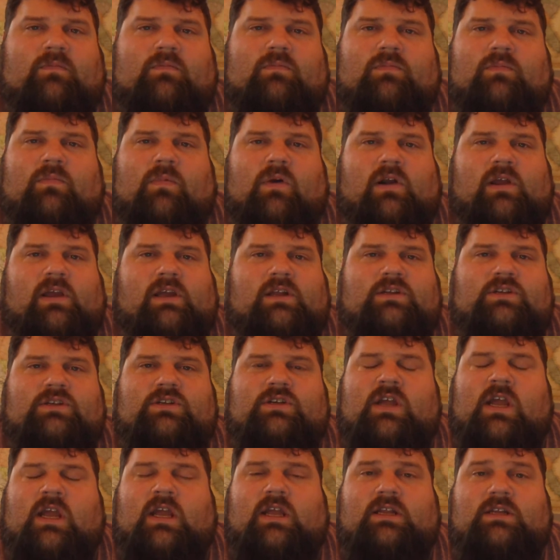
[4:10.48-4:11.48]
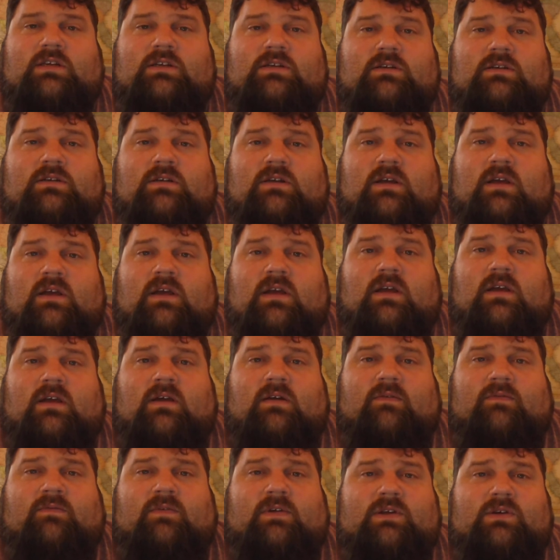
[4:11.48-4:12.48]
markets change,
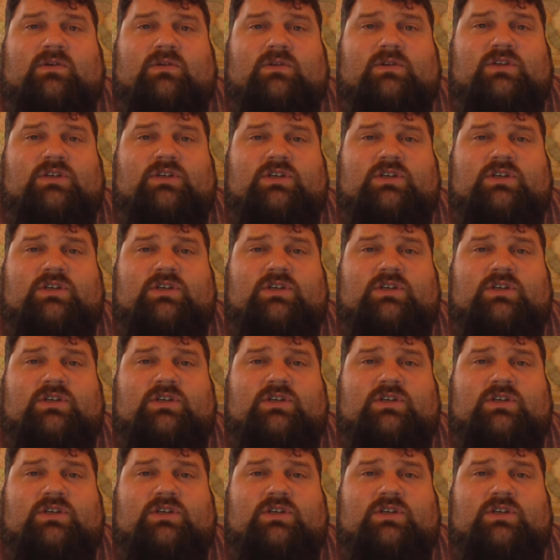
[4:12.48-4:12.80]
fields